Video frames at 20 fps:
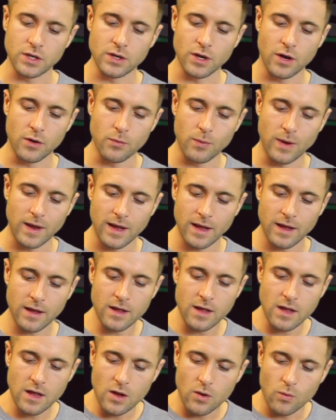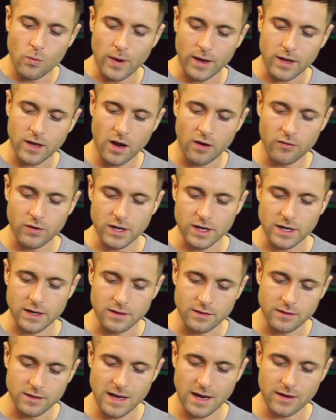We're
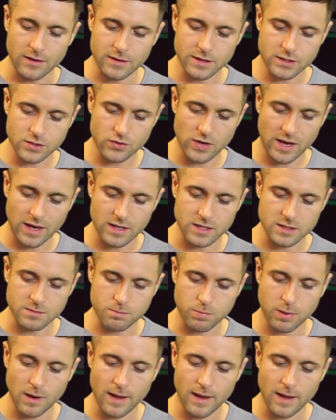currently, now that this track is